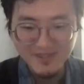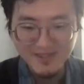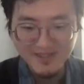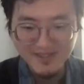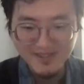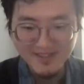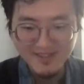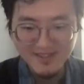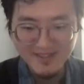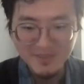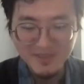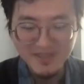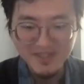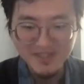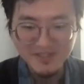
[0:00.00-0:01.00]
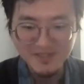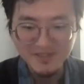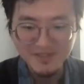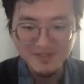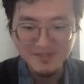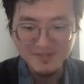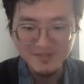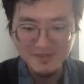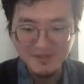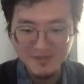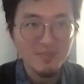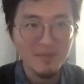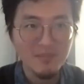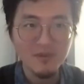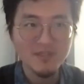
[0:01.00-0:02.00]
really the expectation to
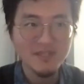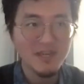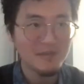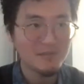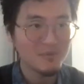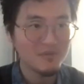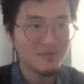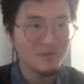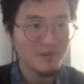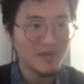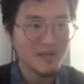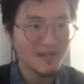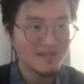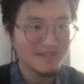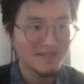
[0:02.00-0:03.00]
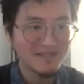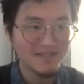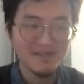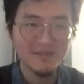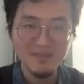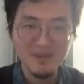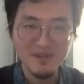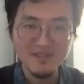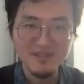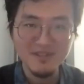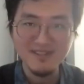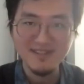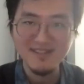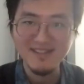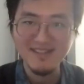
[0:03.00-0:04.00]
spend more time with you guys in
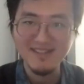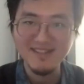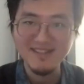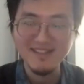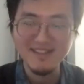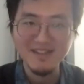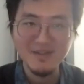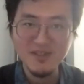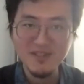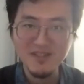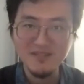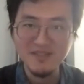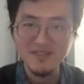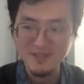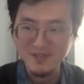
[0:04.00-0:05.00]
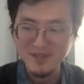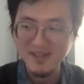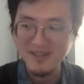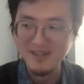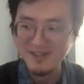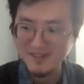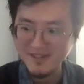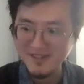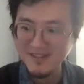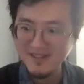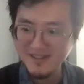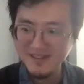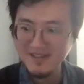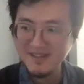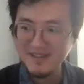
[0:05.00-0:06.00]
person and doing something together
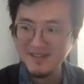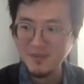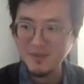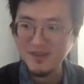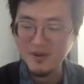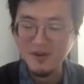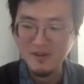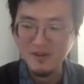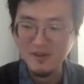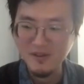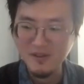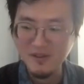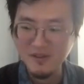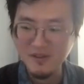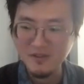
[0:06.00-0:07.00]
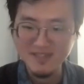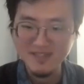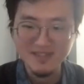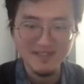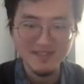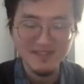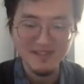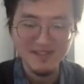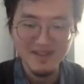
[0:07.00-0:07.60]
that we are all interested in.